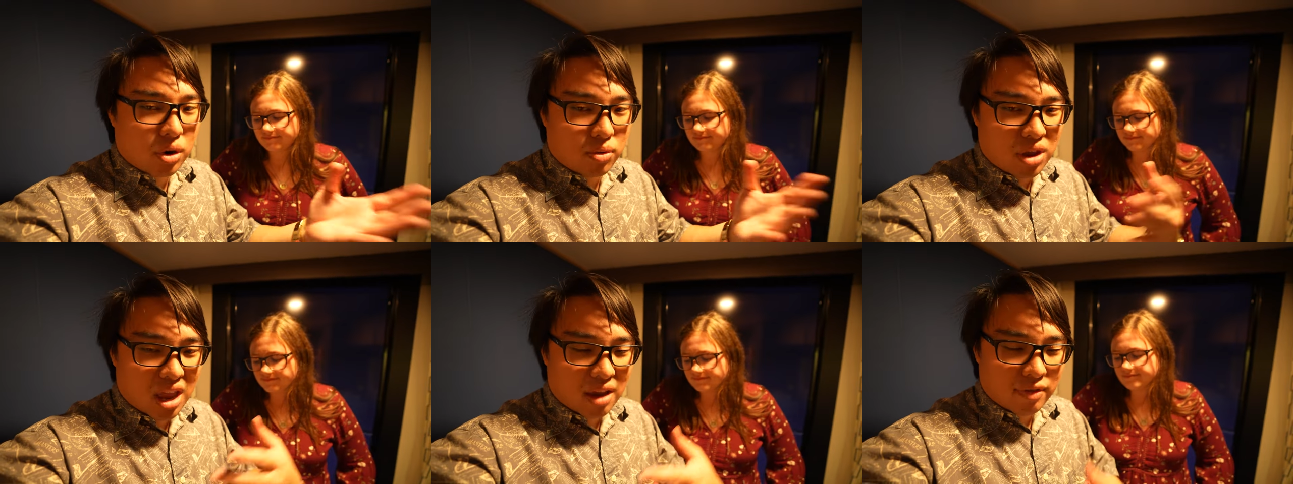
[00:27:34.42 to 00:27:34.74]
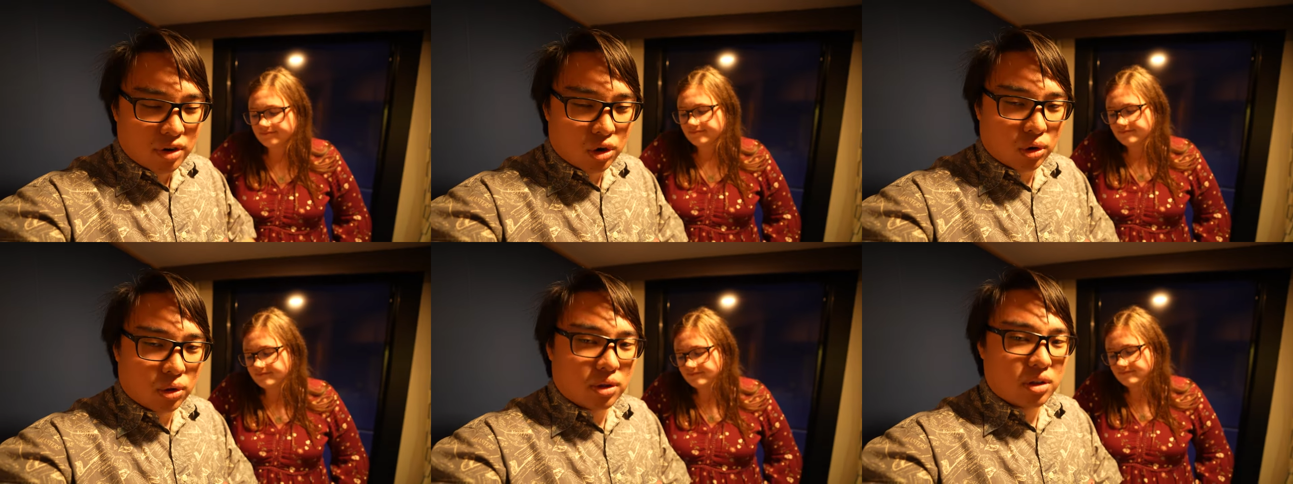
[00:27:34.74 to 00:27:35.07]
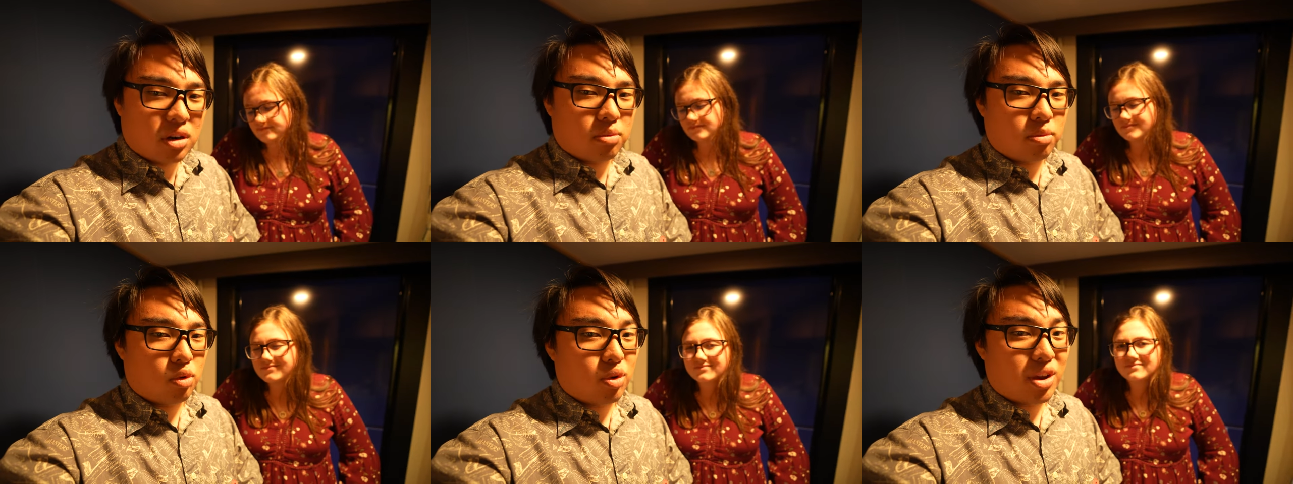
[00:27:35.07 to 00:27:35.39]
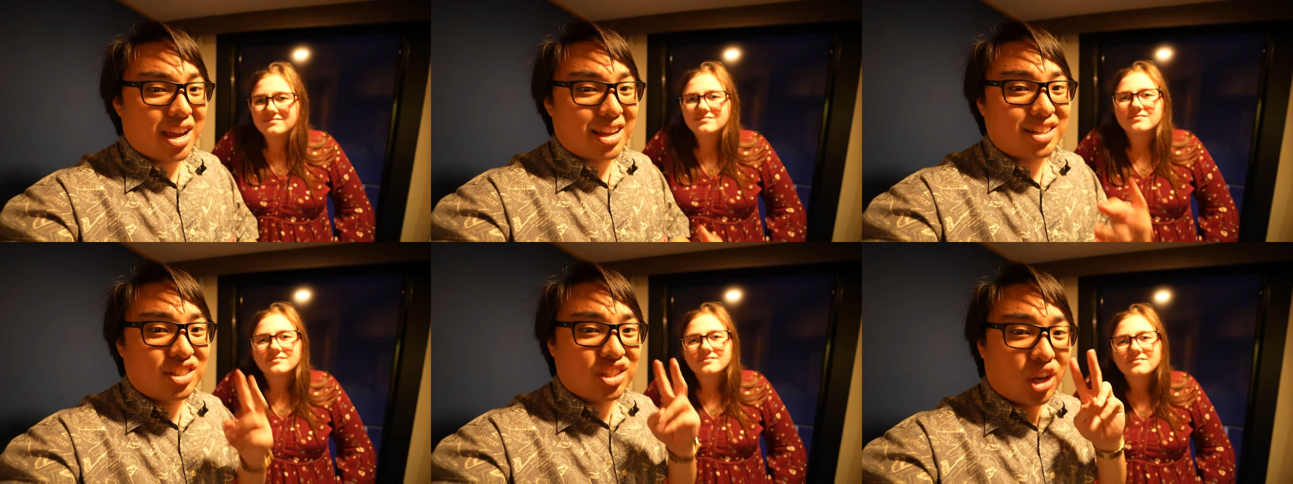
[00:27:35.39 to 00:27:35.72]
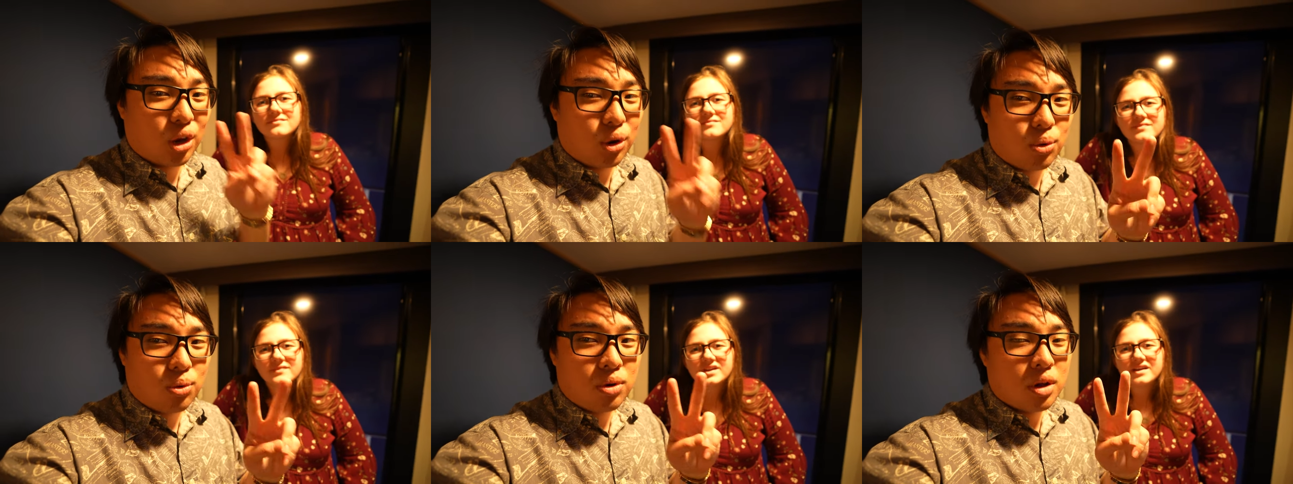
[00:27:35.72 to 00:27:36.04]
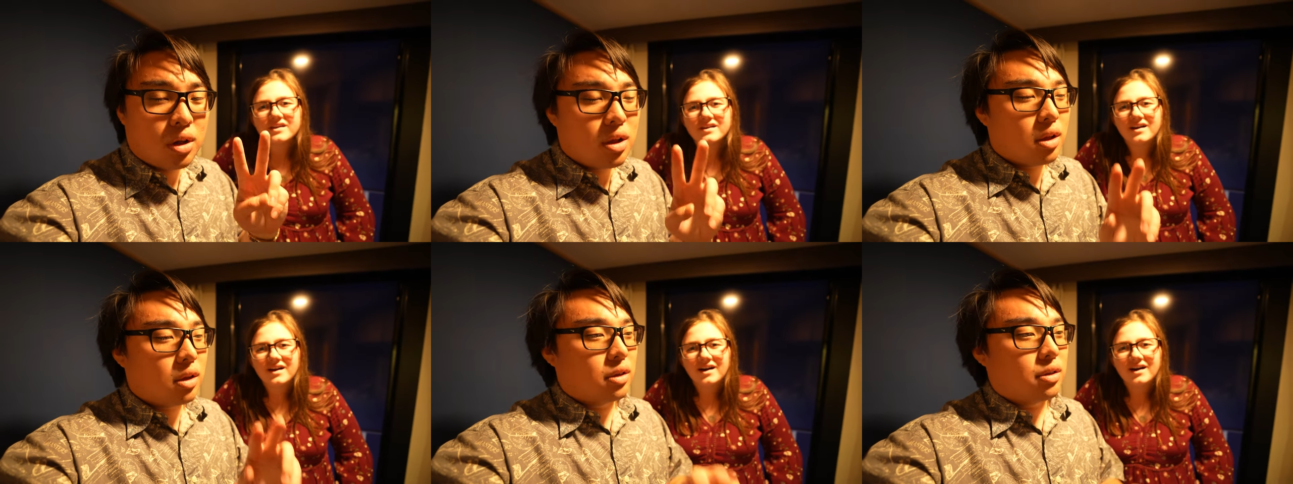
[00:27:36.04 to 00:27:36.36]
Speaker 1: why we have an earlier number. We got two.
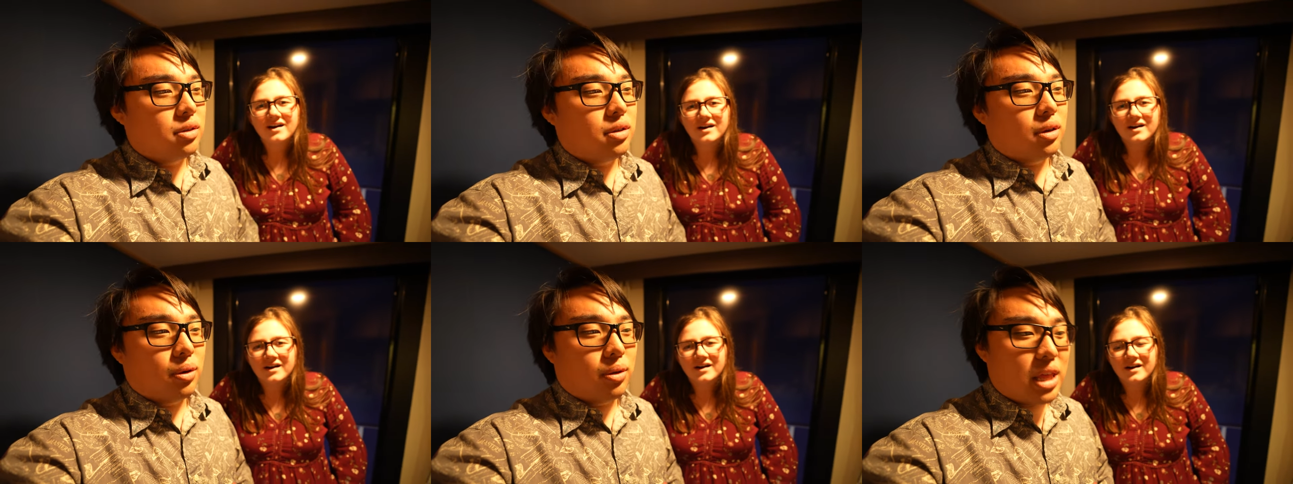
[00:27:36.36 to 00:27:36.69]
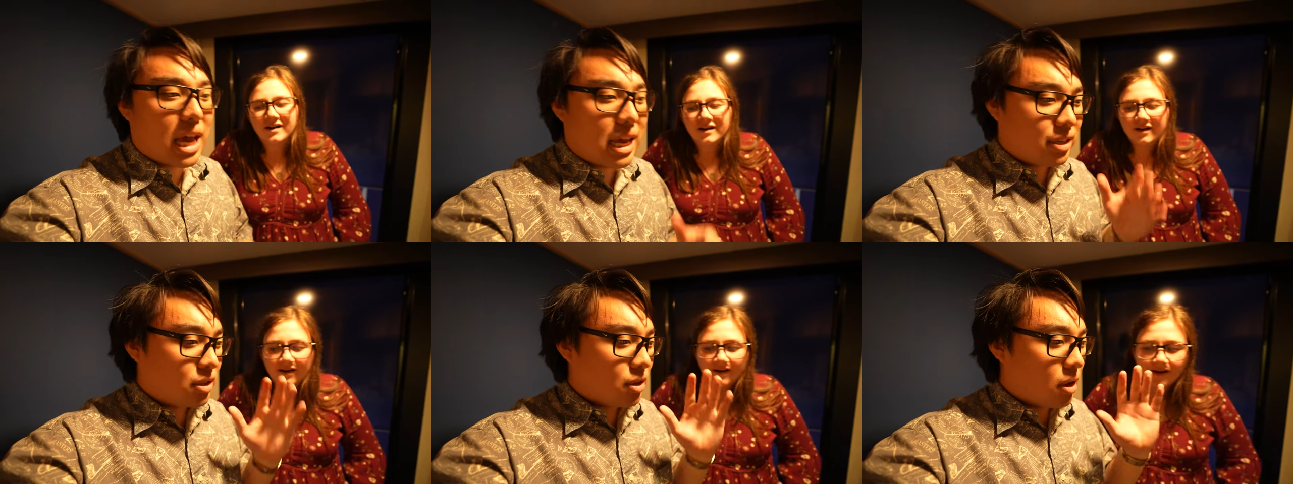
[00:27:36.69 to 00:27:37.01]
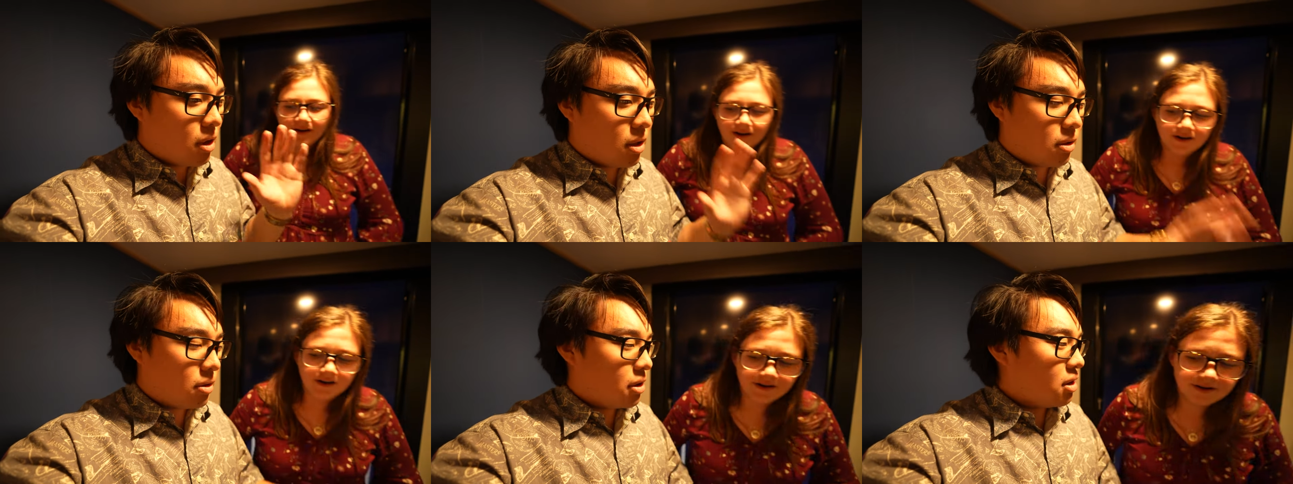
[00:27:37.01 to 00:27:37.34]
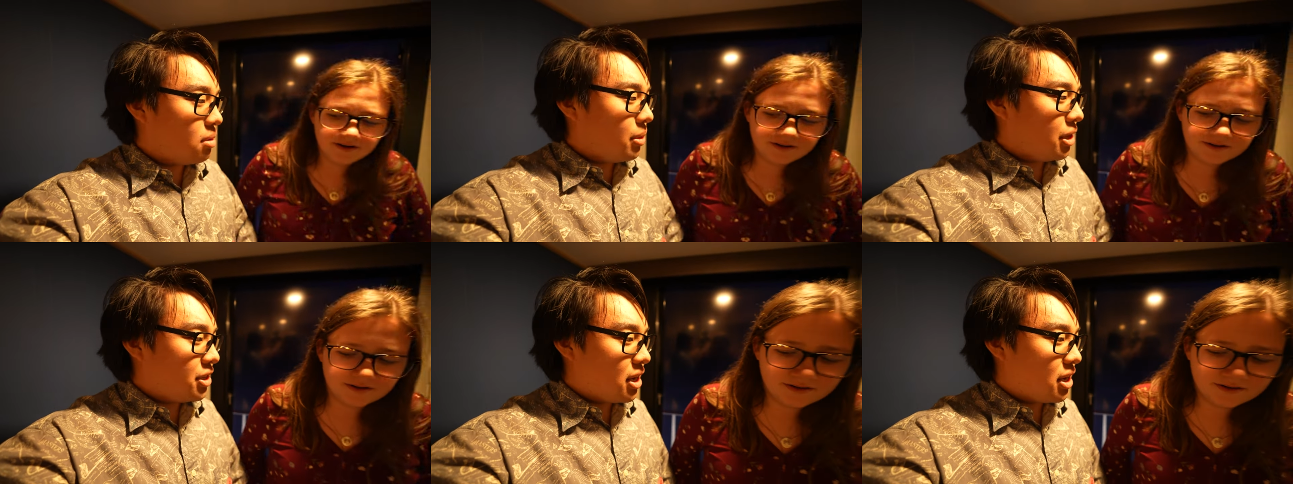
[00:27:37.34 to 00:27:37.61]
So that's all going to be